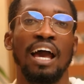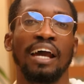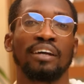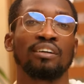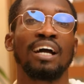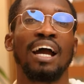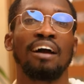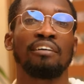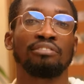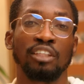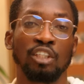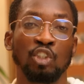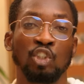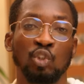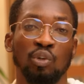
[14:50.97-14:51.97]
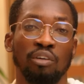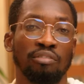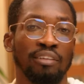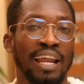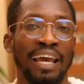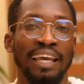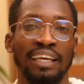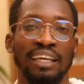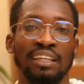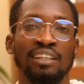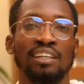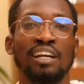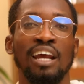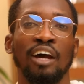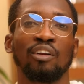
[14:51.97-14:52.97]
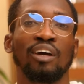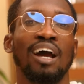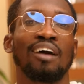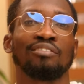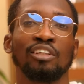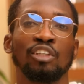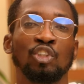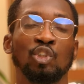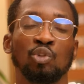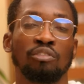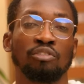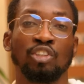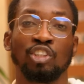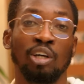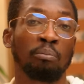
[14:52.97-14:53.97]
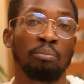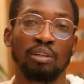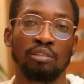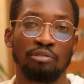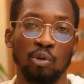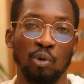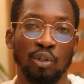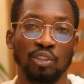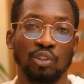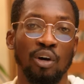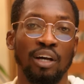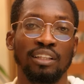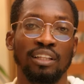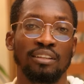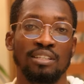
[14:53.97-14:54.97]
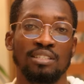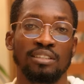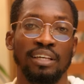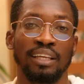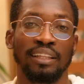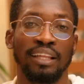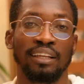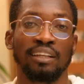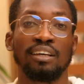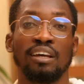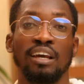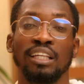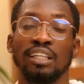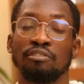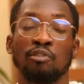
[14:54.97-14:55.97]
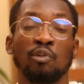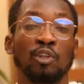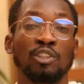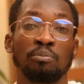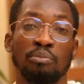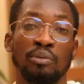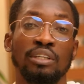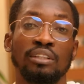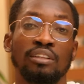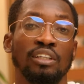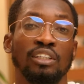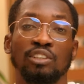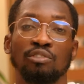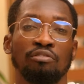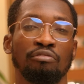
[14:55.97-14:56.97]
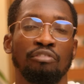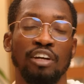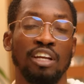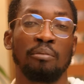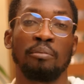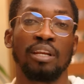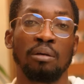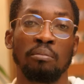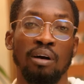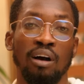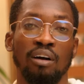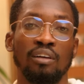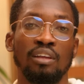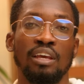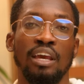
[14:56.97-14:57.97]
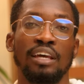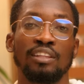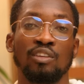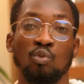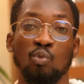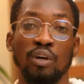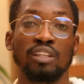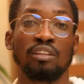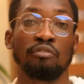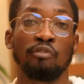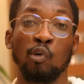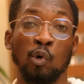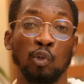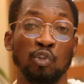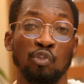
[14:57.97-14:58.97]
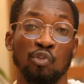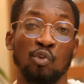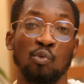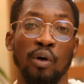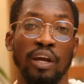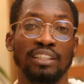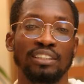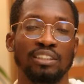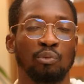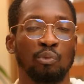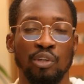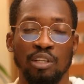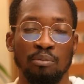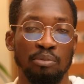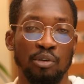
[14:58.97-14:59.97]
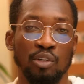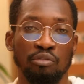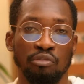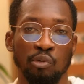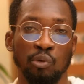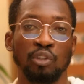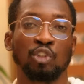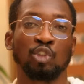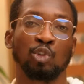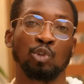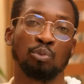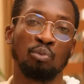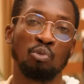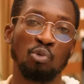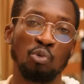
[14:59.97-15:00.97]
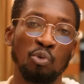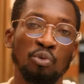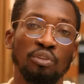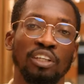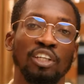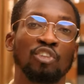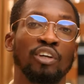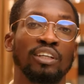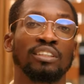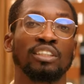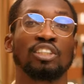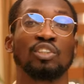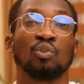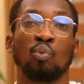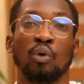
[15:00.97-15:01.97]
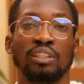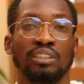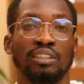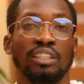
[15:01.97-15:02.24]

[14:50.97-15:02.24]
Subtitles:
I don't have the issue of lagging, I don't have the issue of jumping focus or other things like that, and the focus breathing is very minimal, and the way the focus throw works is really beautiful. It's smooth and the transition works